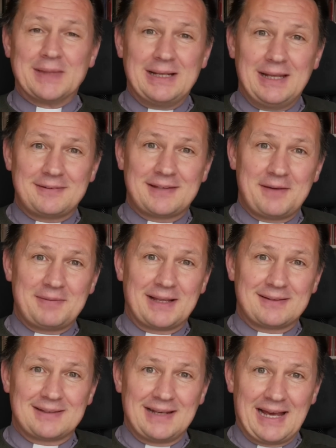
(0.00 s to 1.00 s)
Let's hope
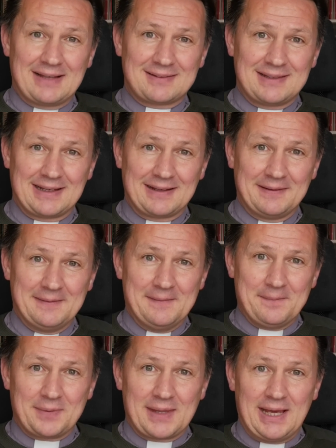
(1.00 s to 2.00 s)
that's the last thing,
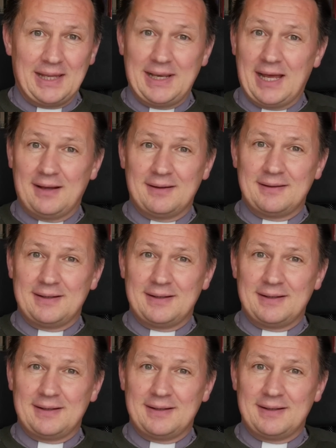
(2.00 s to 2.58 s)
and that